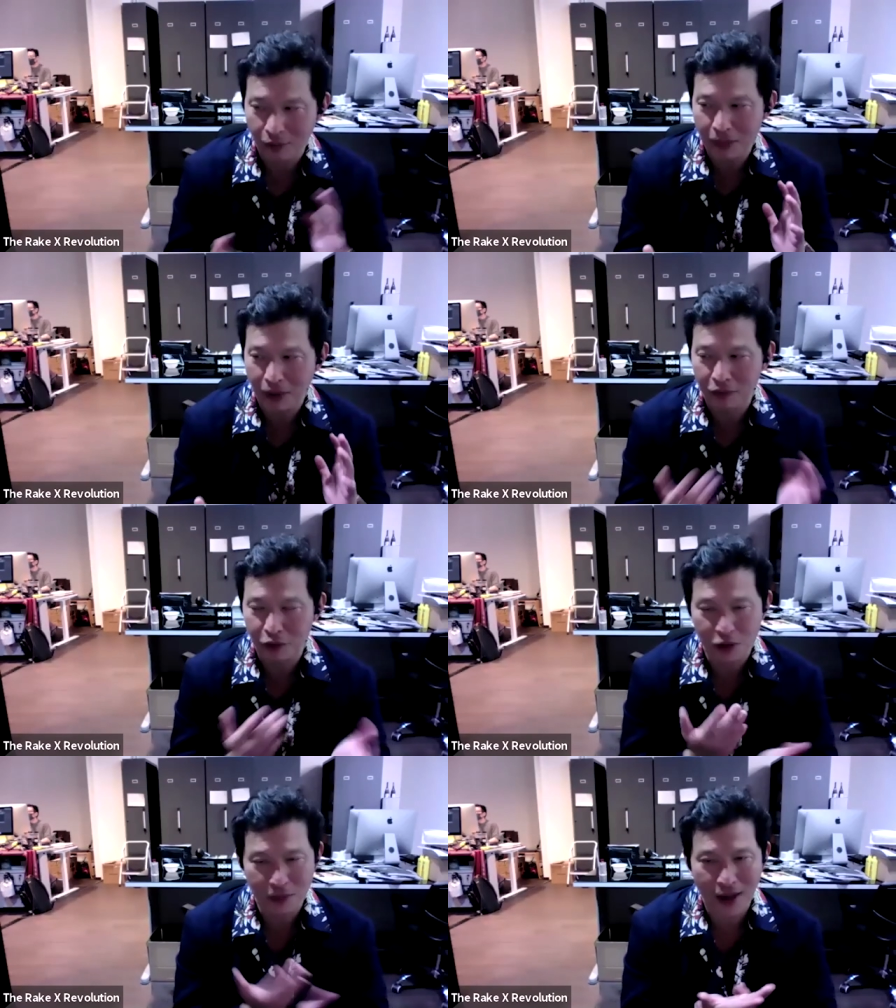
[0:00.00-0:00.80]
that there people have
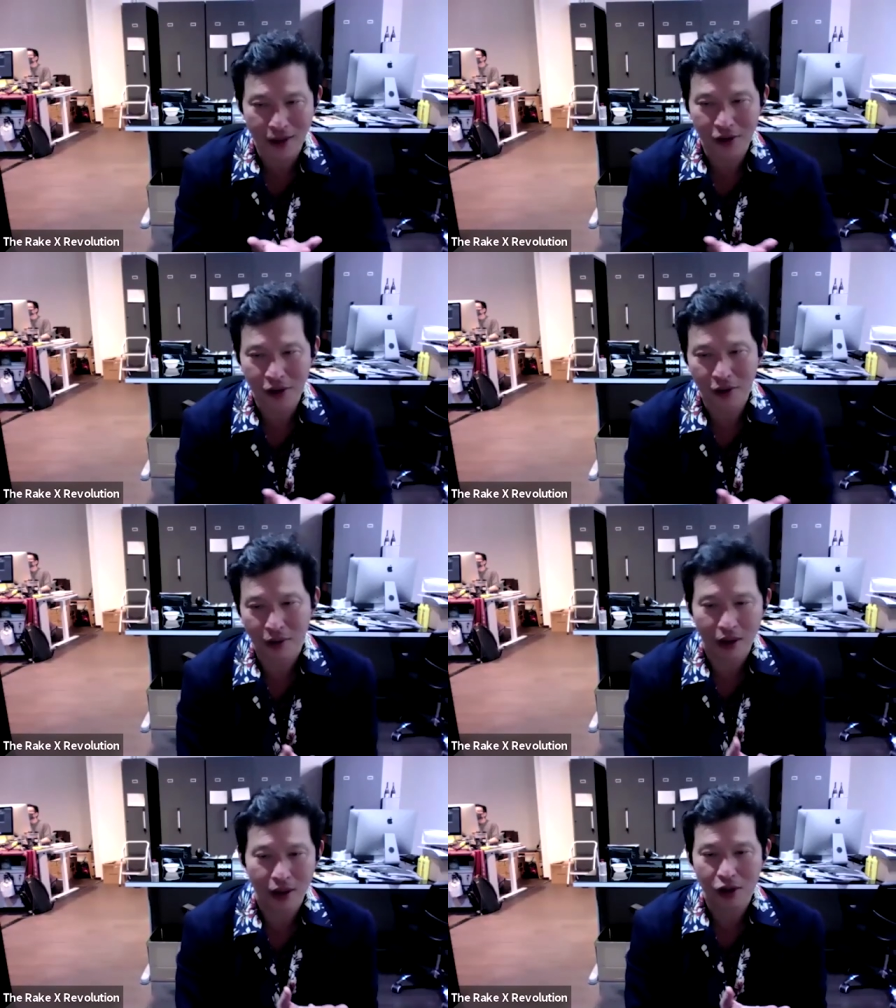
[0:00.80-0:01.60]
responded to
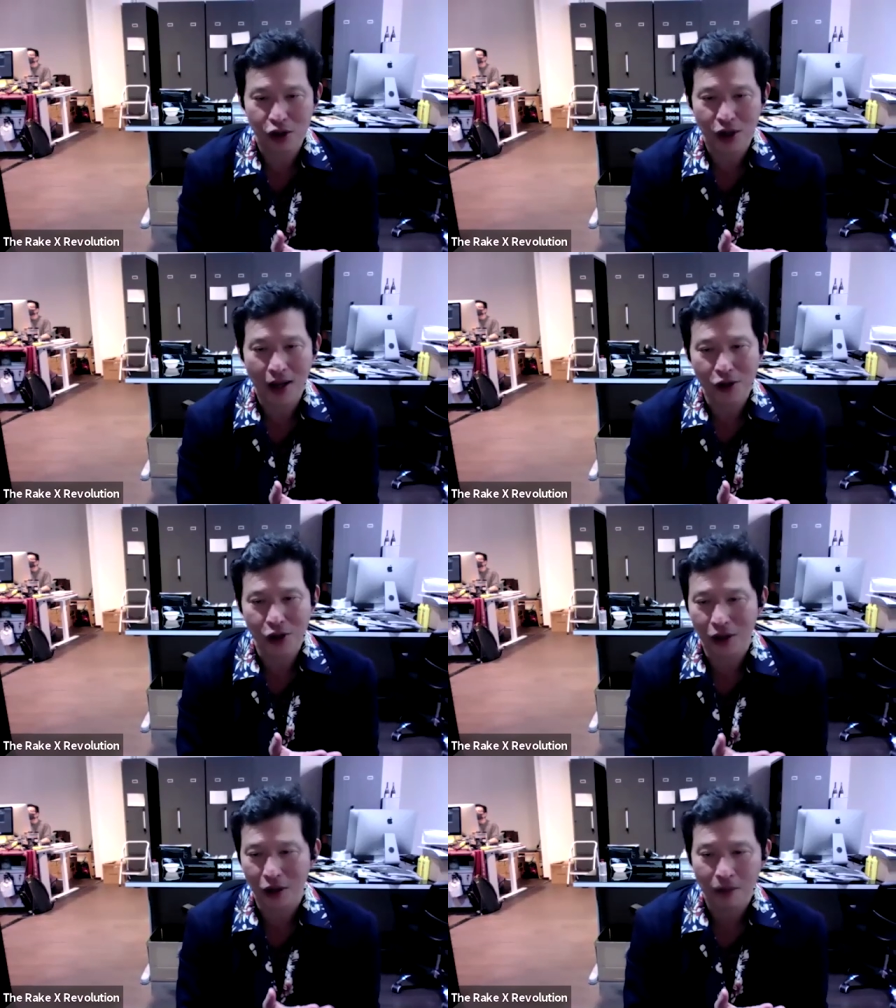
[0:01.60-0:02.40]
the the
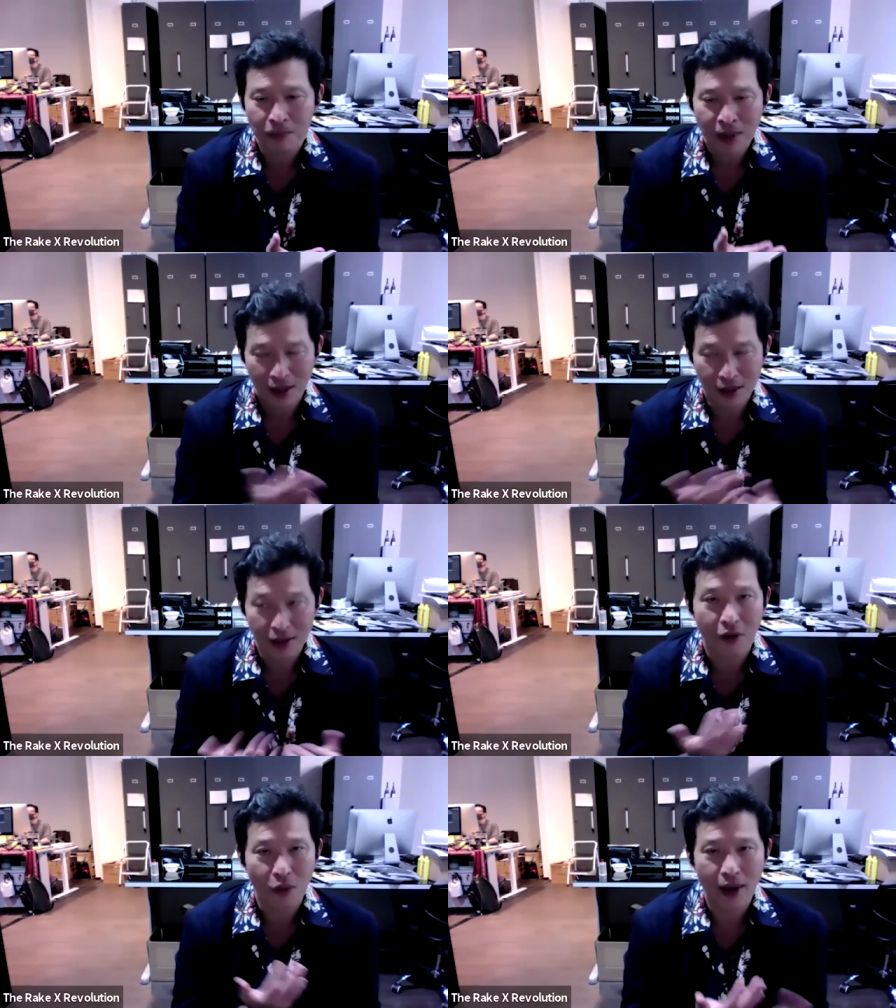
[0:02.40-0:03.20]
challenging year in
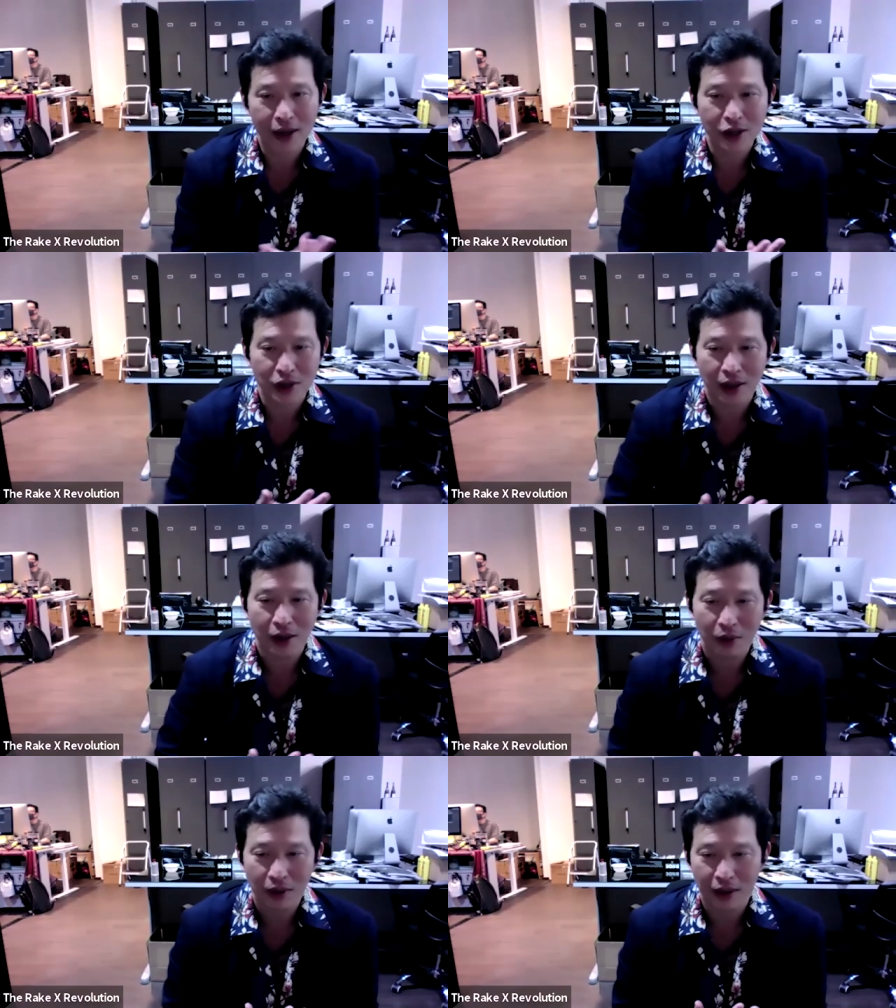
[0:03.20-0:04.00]
different ways, and I
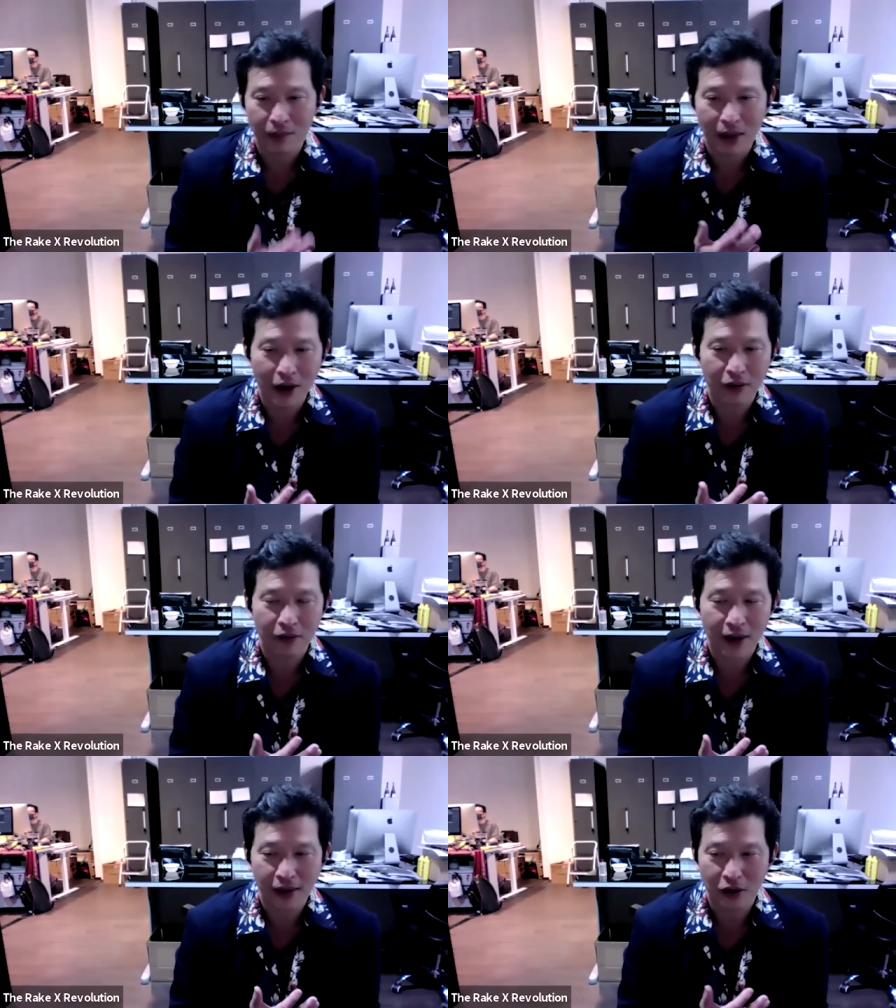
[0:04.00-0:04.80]
really admired the
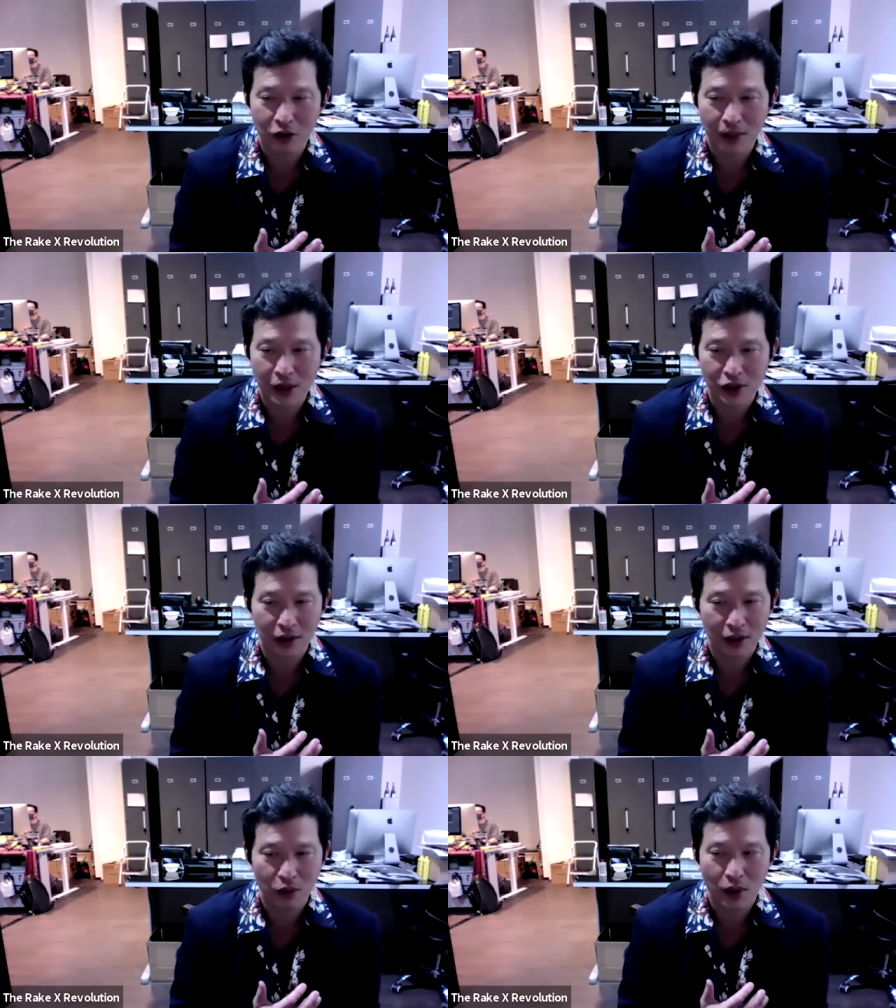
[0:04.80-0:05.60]
fact that you
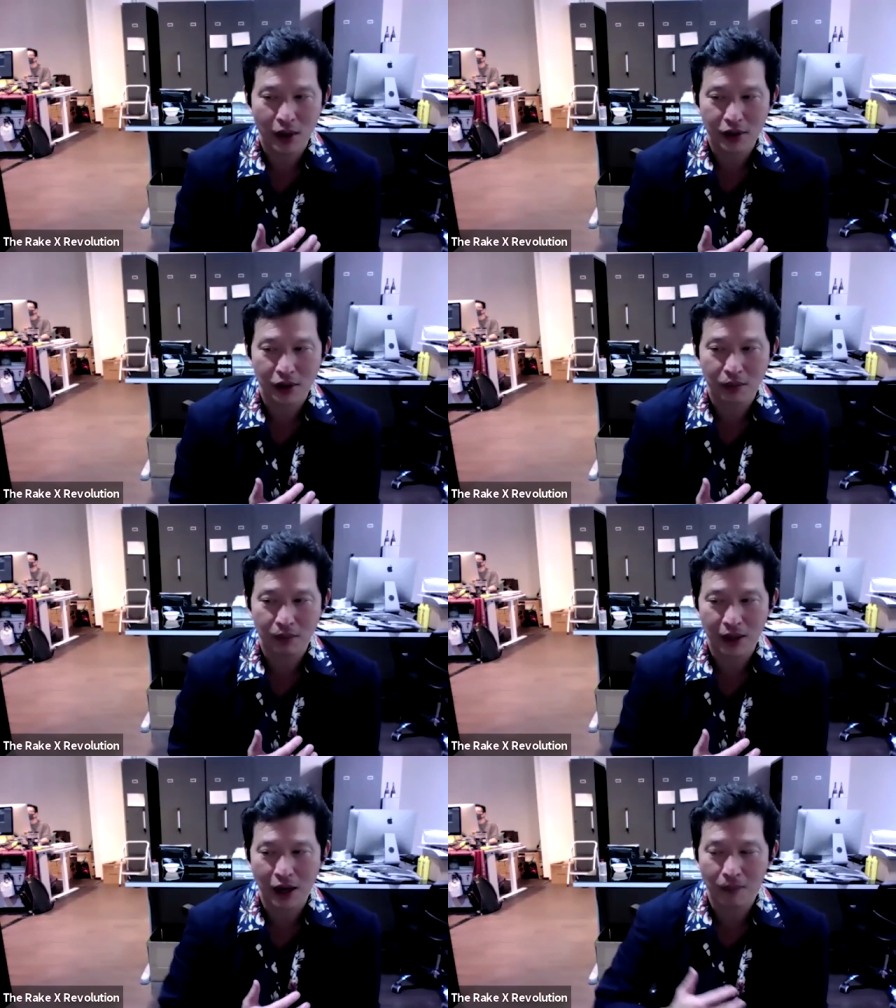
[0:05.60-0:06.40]
basically wanted to
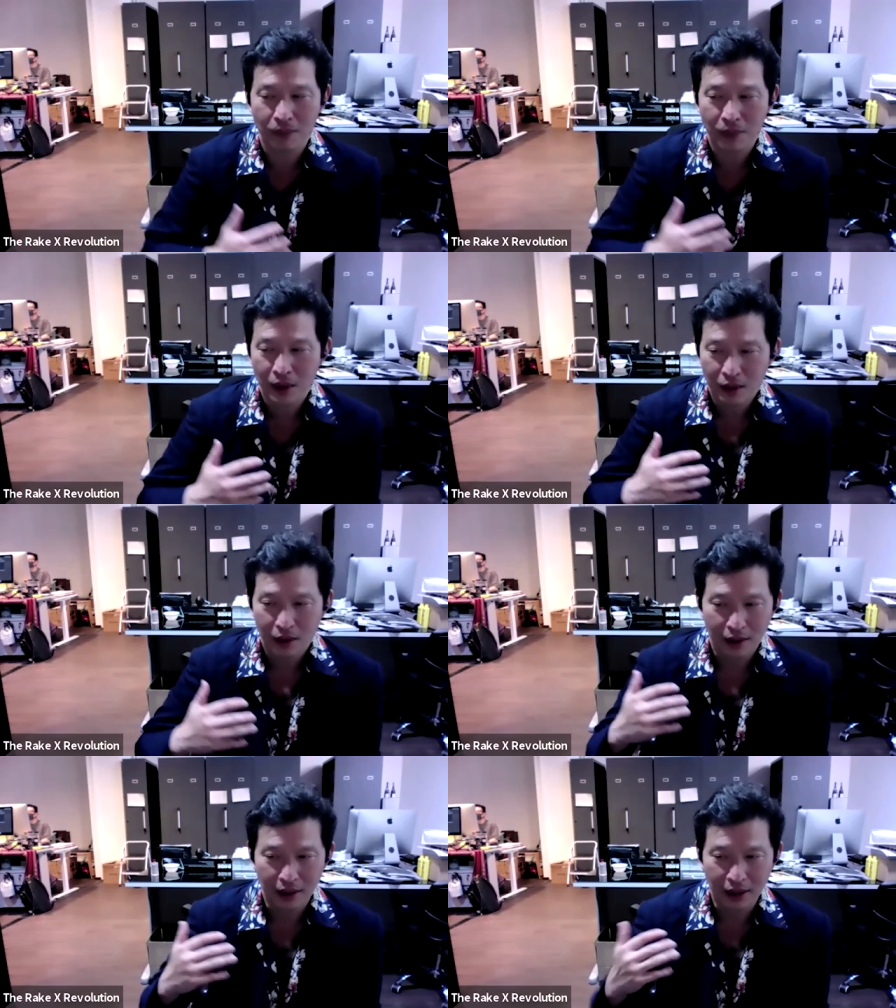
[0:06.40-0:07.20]
become
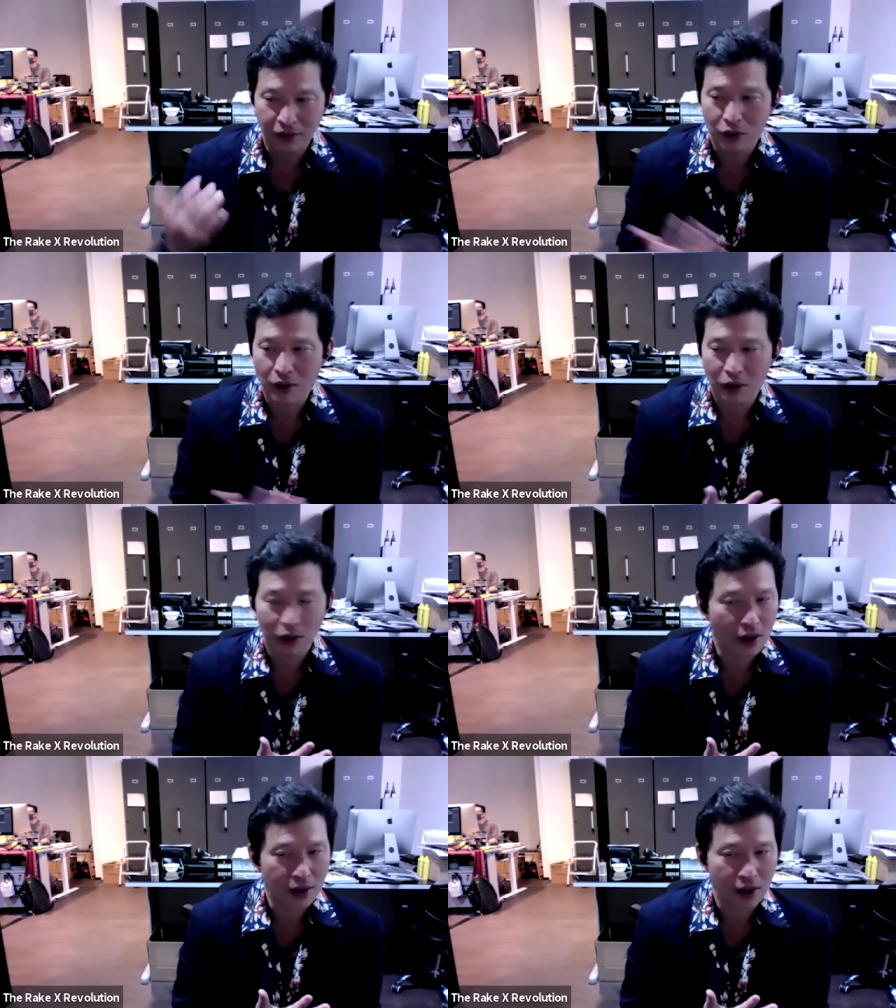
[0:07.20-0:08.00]
an even greater
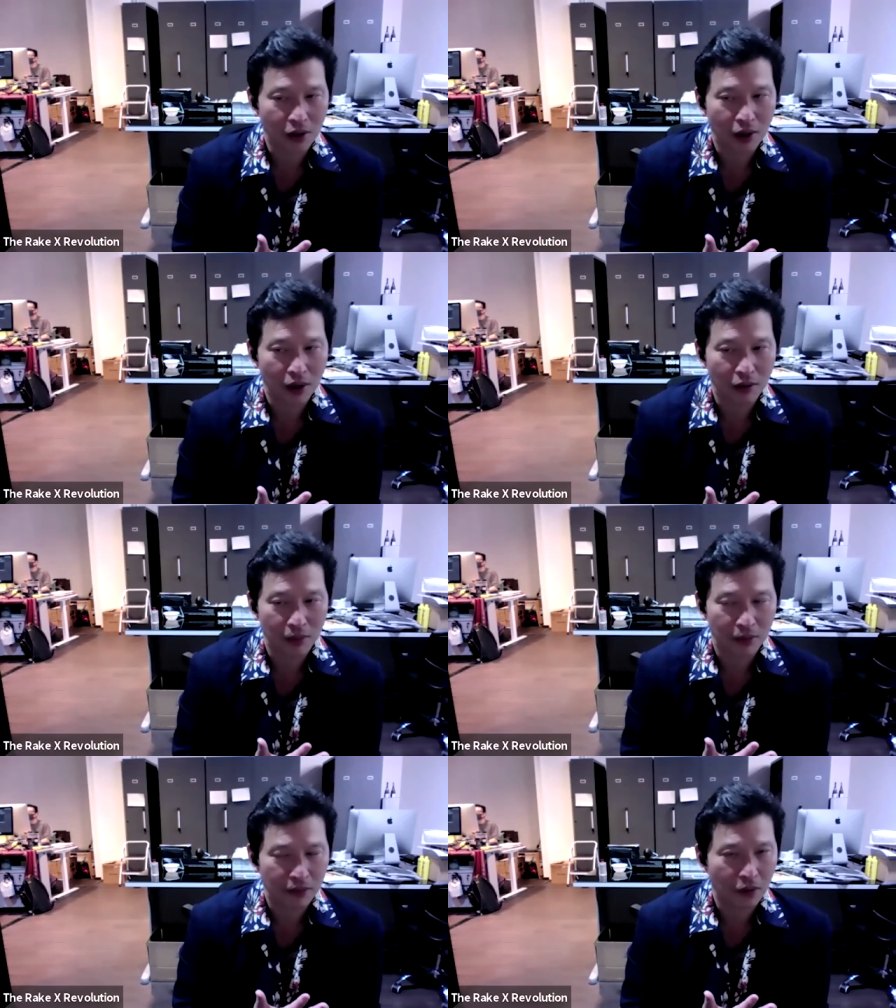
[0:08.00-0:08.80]
content creator
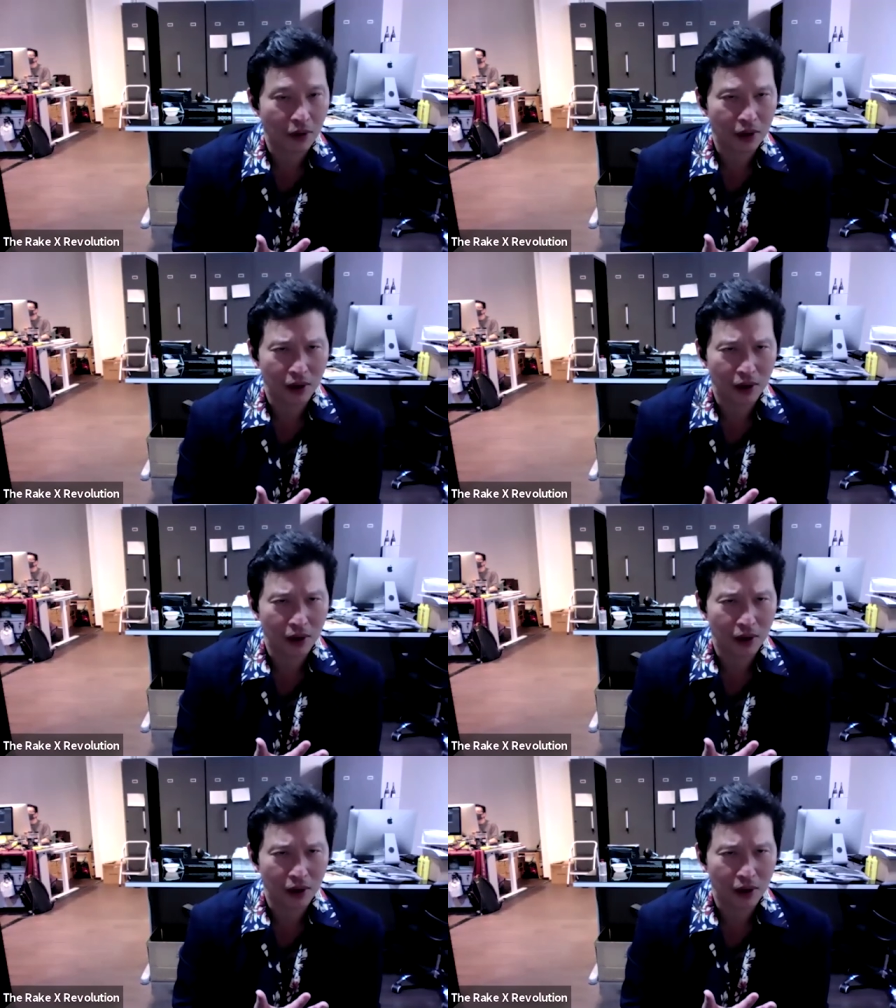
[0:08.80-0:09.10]
than before.